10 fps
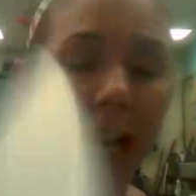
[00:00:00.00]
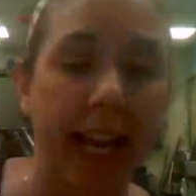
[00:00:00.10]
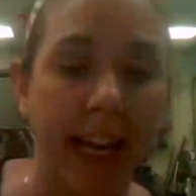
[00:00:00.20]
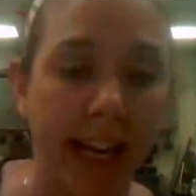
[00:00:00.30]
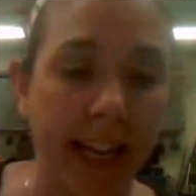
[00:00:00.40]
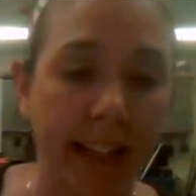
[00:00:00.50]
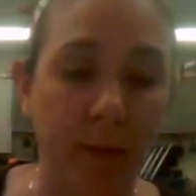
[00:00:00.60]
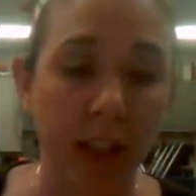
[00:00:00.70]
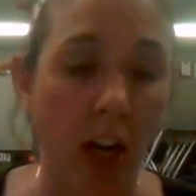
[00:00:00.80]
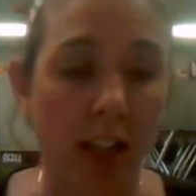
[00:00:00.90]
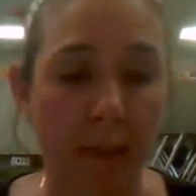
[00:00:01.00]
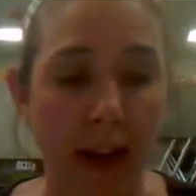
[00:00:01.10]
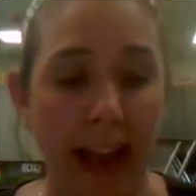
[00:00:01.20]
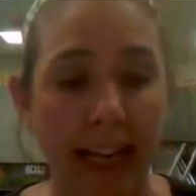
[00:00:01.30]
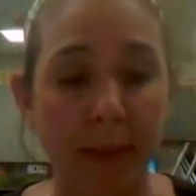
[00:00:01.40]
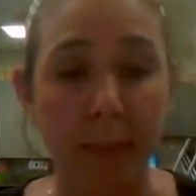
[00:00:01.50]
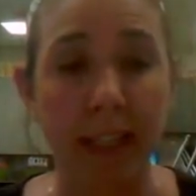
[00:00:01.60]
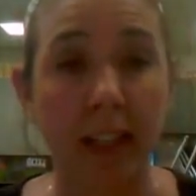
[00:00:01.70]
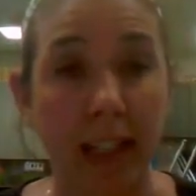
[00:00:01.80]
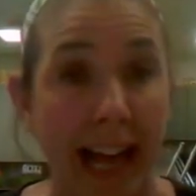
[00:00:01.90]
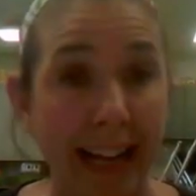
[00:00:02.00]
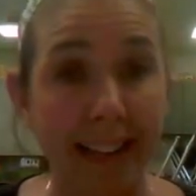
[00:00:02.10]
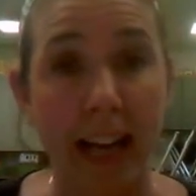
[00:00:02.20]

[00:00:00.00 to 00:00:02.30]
and we talked about A and B in class,